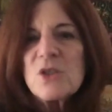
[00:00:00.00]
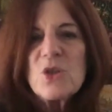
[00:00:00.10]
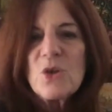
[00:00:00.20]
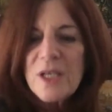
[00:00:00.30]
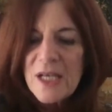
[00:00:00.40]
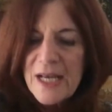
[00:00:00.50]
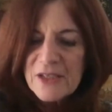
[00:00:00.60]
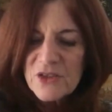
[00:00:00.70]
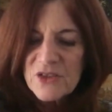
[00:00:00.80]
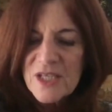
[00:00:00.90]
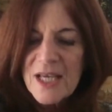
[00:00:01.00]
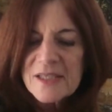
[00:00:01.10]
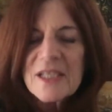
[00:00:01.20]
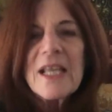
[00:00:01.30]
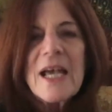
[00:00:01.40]
can join an
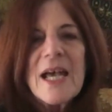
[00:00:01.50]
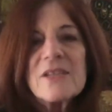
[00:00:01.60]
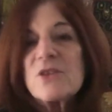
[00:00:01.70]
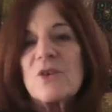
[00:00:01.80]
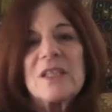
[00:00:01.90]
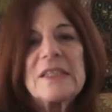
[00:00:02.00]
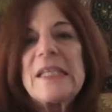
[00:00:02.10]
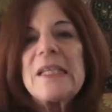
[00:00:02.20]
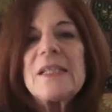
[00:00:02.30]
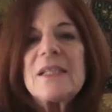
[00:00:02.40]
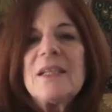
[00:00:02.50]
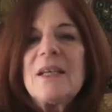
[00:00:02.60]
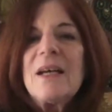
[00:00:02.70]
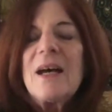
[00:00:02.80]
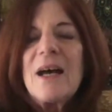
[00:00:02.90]
exercise class or a league.
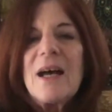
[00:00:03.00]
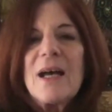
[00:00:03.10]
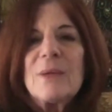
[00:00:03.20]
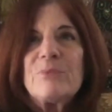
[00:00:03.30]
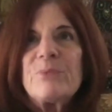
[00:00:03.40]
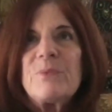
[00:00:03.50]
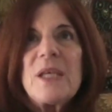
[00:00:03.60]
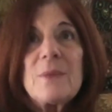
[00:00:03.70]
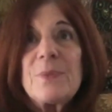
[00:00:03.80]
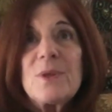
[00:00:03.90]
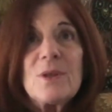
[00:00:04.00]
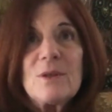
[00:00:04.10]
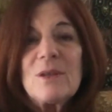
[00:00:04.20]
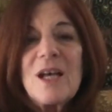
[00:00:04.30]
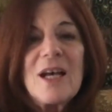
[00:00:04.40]

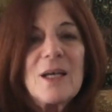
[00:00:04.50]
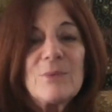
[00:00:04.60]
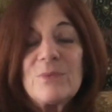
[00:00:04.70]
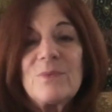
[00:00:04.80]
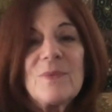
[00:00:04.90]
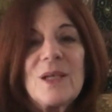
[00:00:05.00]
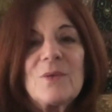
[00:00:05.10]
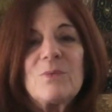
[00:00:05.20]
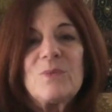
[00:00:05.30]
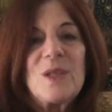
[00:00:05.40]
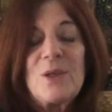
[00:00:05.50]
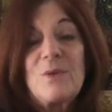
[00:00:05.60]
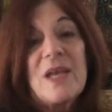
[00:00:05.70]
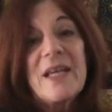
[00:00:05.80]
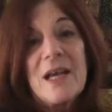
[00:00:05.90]
People,
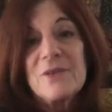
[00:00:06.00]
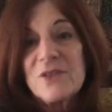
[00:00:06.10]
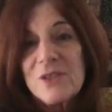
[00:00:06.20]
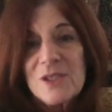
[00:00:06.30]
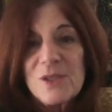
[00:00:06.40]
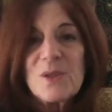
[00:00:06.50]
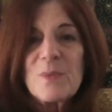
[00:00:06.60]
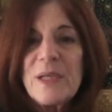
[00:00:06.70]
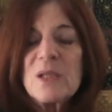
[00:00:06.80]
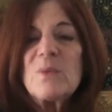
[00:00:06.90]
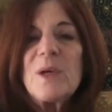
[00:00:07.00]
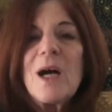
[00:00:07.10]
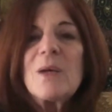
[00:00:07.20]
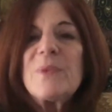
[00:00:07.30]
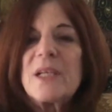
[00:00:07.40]
like I was going to do the
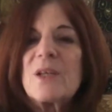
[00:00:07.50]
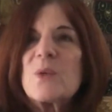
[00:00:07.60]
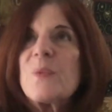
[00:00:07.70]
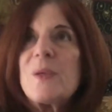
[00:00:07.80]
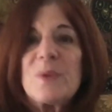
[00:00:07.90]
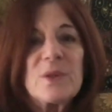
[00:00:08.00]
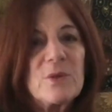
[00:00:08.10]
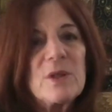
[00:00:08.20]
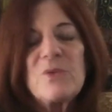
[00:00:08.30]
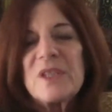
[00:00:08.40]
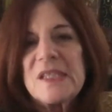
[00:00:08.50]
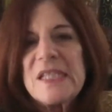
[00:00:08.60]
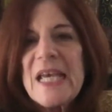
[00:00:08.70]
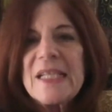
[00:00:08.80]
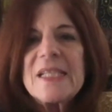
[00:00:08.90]
pickleball, but other people do it with
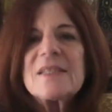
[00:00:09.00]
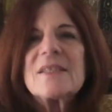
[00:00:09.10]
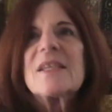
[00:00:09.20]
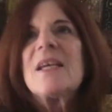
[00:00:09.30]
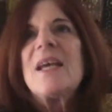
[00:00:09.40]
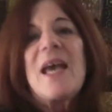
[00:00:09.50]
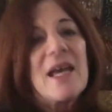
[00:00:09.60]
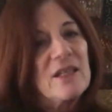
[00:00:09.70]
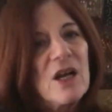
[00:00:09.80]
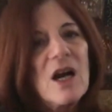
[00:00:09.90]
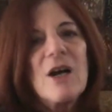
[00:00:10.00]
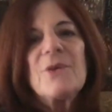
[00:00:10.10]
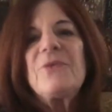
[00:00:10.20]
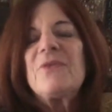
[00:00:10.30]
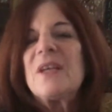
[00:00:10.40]
tennis and
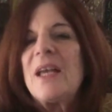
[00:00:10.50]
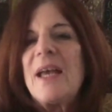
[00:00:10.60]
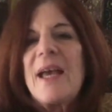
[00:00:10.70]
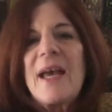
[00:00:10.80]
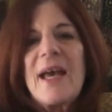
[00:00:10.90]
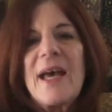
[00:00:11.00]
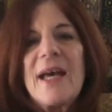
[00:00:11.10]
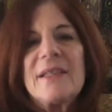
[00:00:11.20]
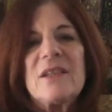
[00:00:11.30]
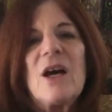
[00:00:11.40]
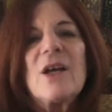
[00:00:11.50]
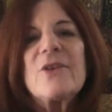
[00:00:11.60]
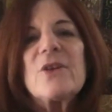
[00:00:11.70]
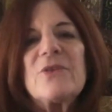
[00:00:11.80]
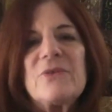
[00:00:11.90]
golf and
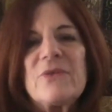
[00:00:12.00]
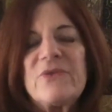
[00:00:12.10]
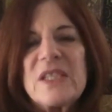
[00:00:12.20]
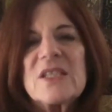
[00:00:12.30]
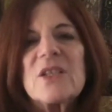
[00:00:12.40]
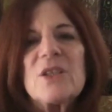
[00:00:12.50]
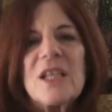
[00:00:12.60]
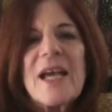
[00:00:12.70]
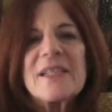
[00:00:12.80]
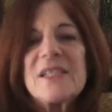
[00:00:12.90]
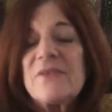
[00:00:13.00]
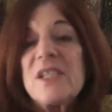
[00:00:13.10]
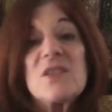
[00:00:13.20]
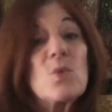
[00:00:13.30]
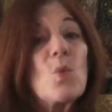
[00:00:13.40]
other physical
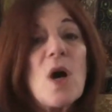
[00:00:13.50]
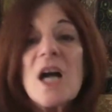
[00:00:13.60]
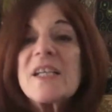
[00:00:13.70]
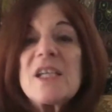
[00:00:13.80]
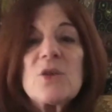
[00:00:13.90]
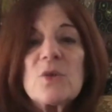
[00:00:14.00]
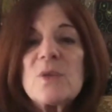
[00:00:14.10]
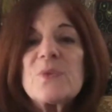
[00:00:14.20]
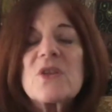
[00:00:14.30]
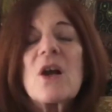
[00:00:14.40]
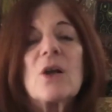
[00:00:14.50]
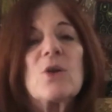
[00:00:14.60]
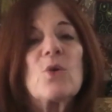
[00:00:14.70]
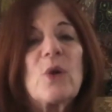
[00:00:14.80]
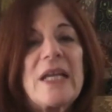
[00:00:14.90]
activities. Walking groups are
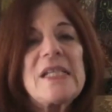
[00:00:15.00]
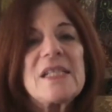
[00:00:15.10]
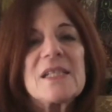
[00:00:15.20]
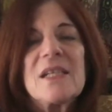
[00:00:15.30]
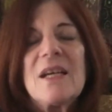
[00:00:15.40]
great.